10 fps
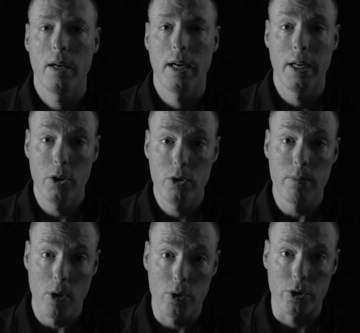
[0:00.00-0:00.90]
I use
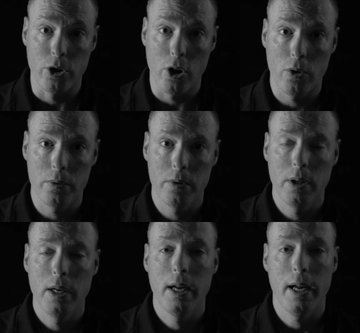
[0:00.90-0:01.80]
emotion
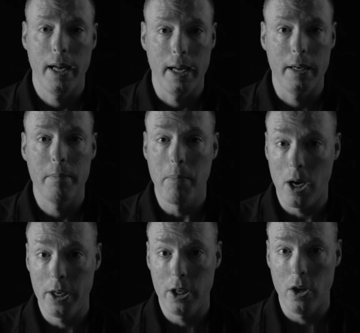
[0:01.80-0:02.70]
code and
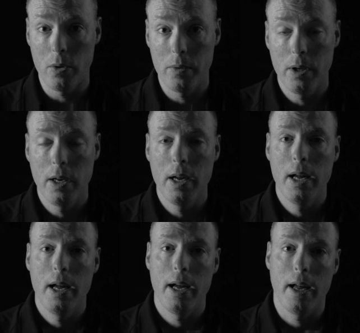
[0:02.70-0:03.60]
body code.
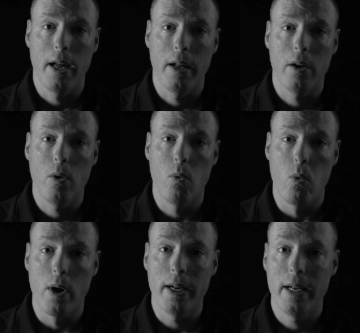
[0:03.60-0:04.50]
And
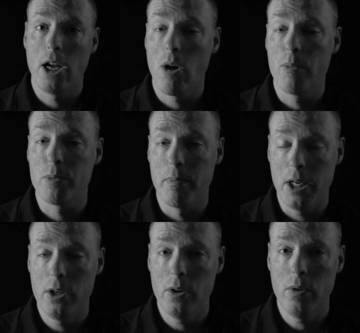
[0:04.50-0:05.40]
what it helps me
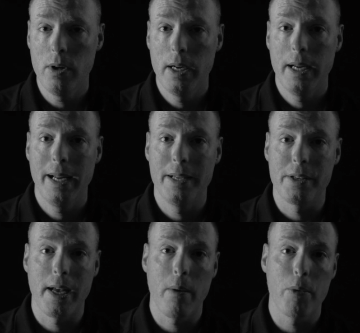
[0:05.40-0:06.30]
do is
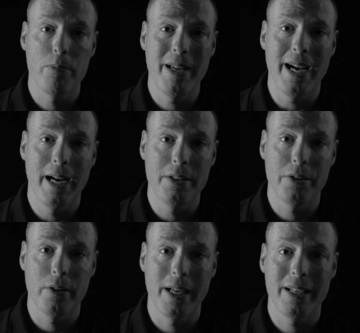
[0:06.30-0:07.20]
it helps me
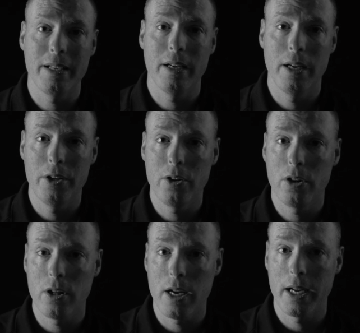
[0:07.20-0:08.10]
isolate
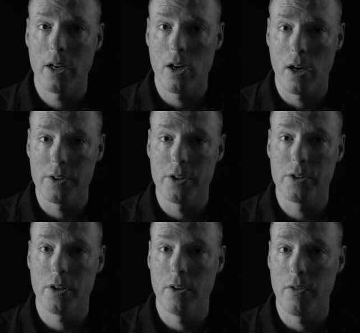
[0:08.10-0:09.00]
underlying
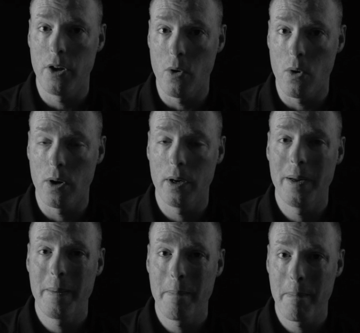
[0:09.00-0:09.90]
causes of your
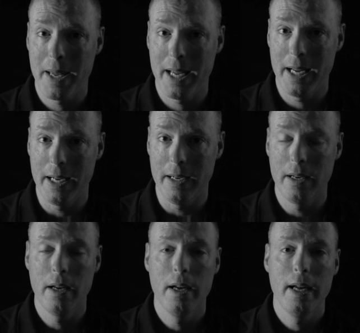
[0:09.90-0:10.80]
pain.
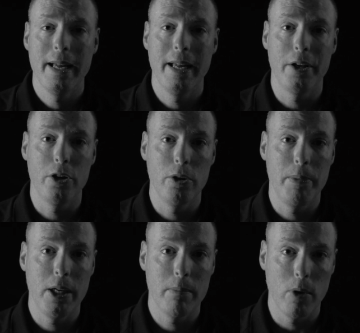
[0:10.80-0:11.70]
It could
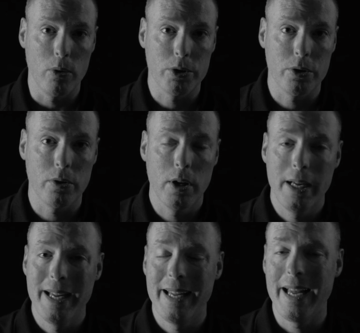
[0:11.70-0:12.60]
be emotional,
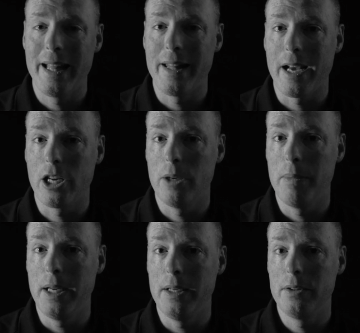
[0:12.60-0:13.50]
and that could
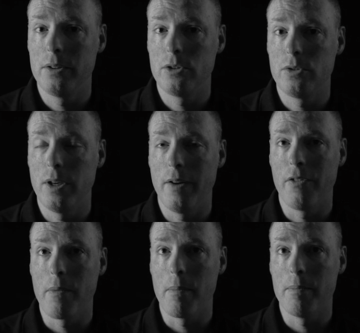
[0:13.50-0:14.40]
be
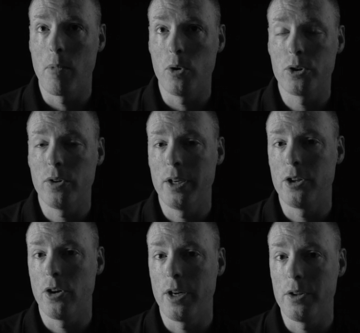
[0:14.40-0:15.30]
from emotional and
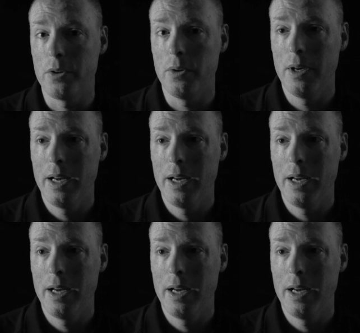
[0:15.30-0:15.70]
turn into